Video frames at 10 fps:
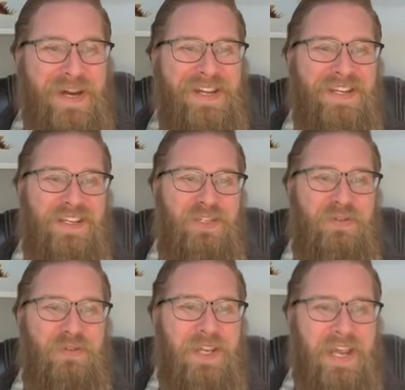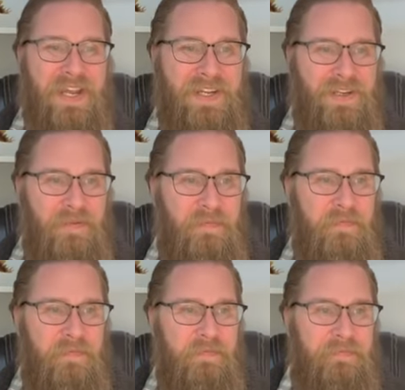But you can
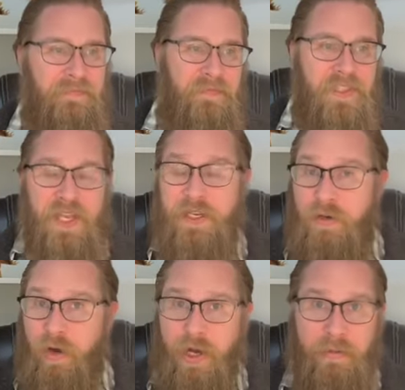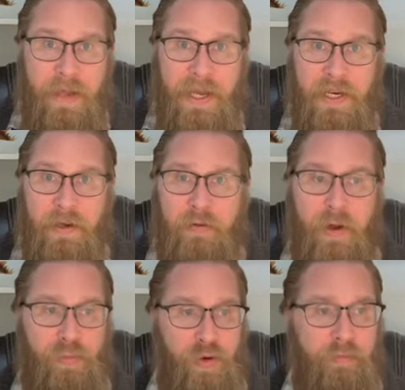send your automatic
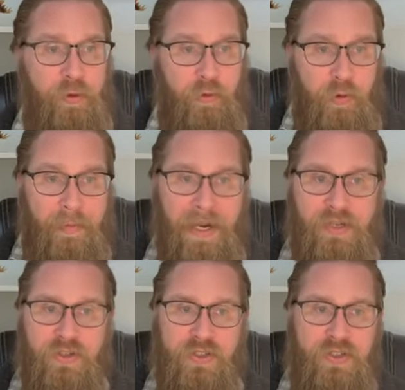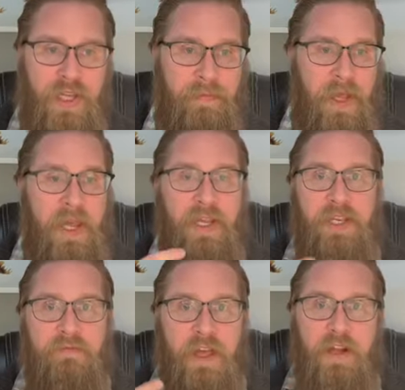appointment reminders to them,
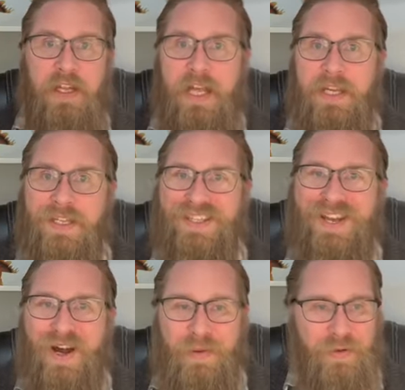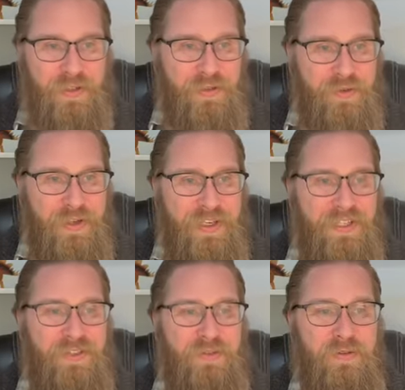give that client the
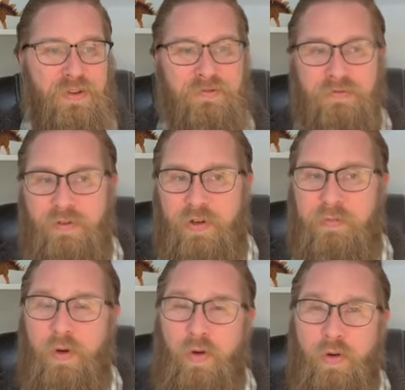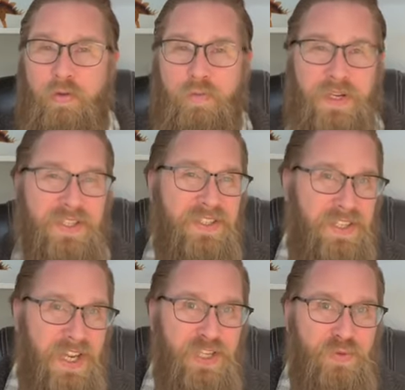opportunity to confirm or
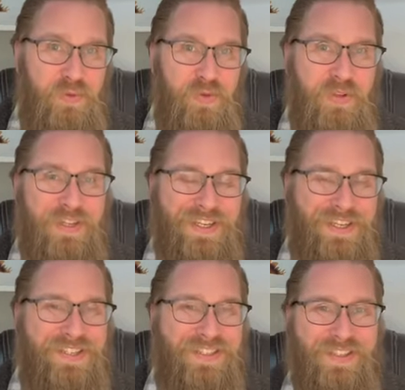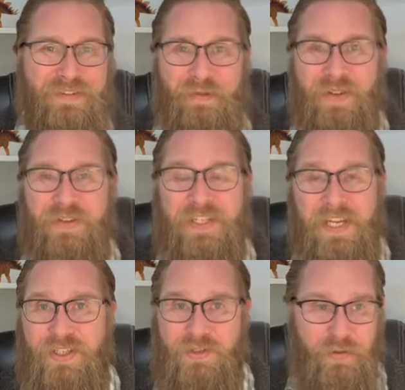reschedule easily with
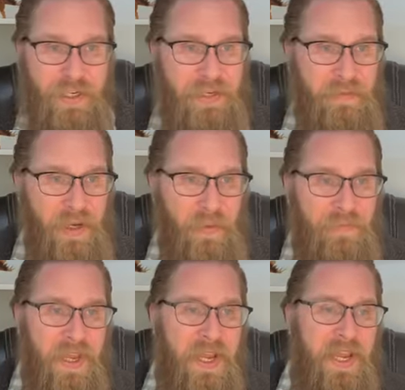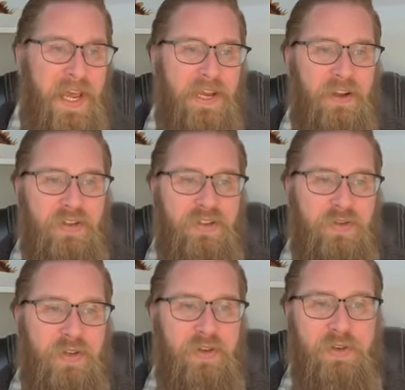text or email. And
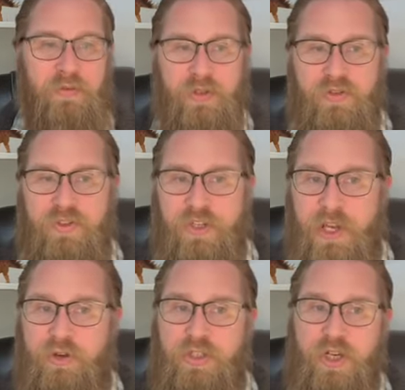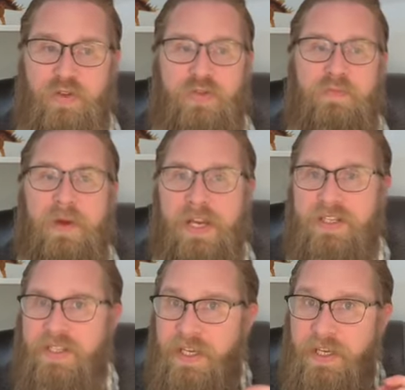also you can reduce the no-shows
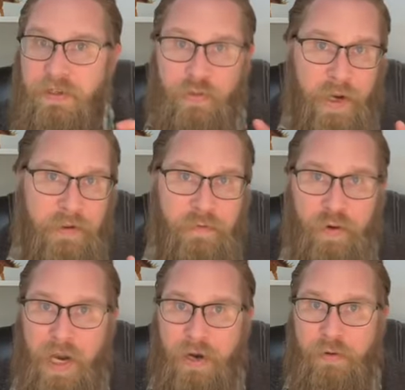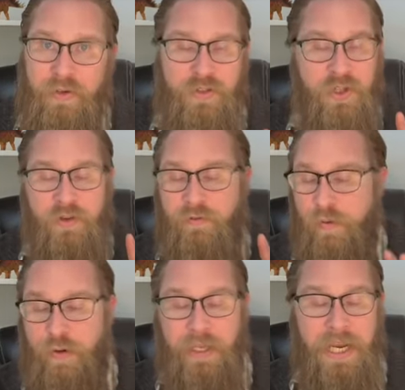by sending 24 hours,
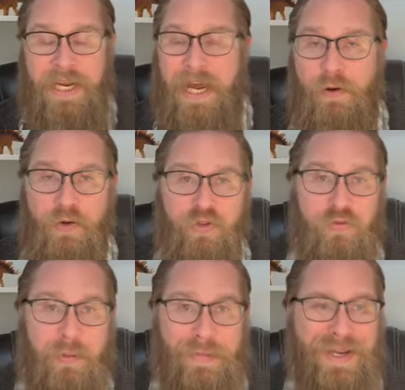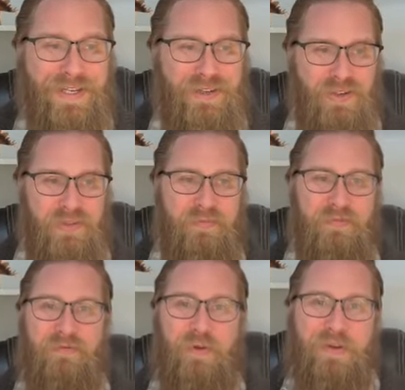48 hours reminders
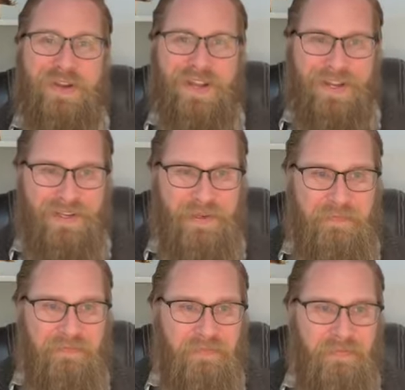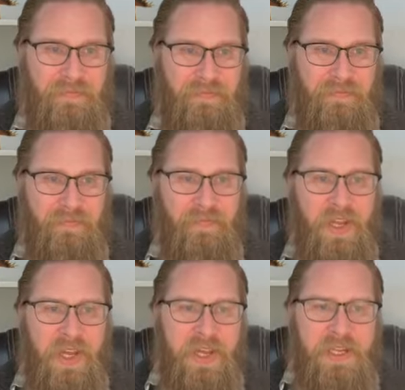beforehand.
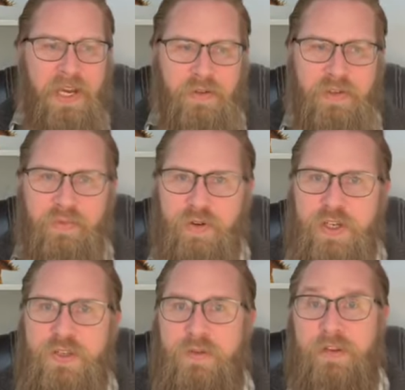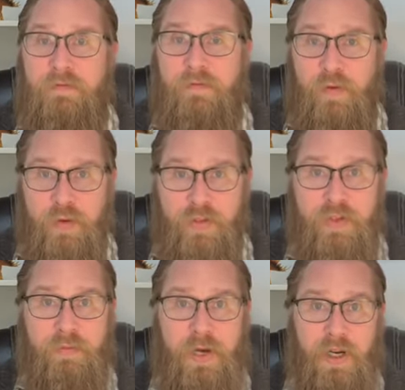Now, it's important to
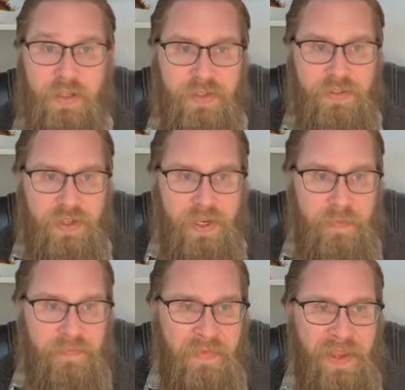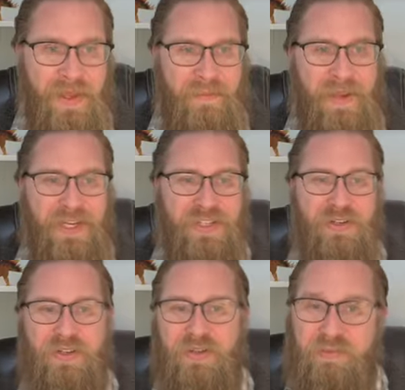enforce your policy. Make
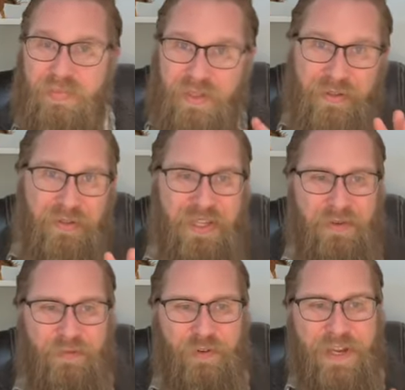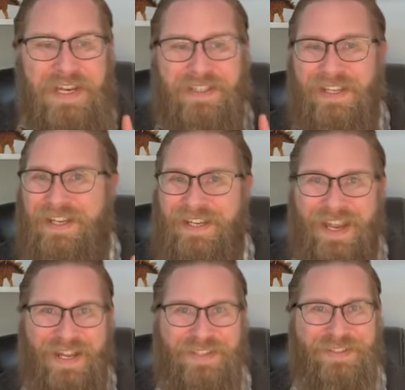sure you bill them for any late
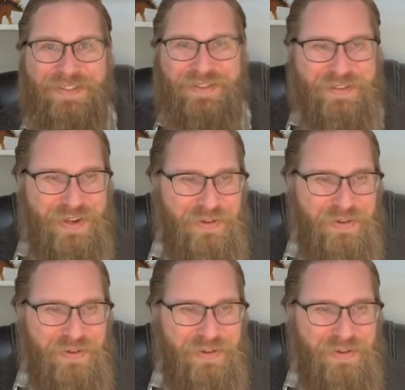cancels or